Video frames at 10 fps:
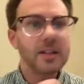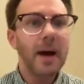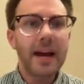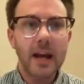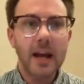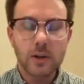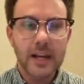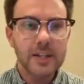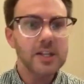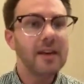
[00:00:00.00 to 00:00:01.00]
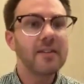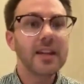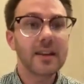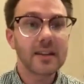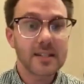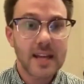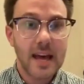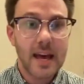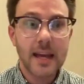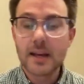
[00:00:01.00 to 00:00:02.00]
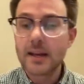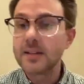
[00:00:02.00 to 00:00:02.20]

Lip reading: Did my congregation have anything to say?